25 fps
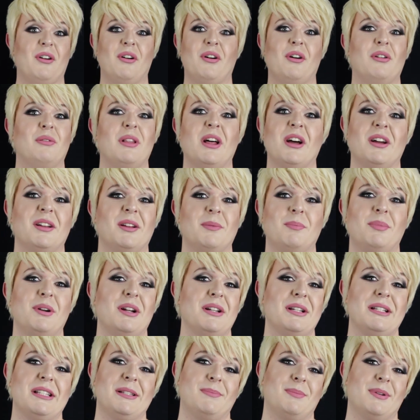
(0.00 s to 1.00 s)
or like
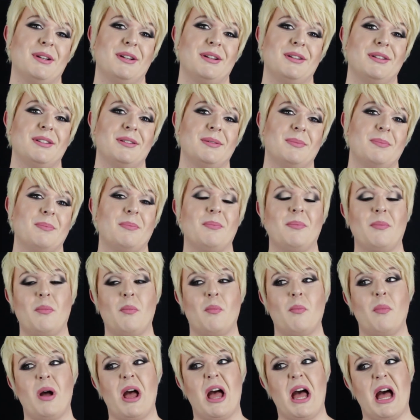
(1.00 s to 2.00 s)
Britney Spears
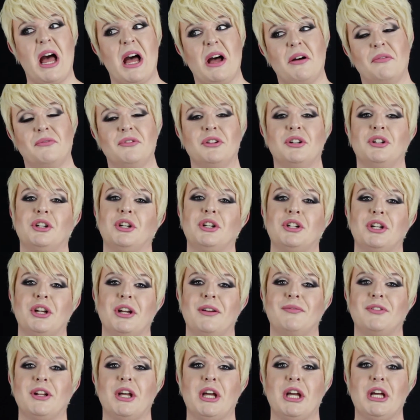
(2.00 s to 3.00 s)
after she
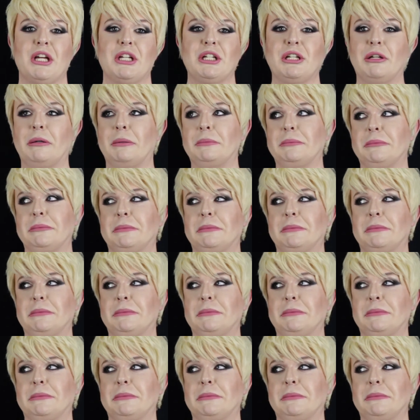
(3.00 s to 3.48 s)
shaved her head.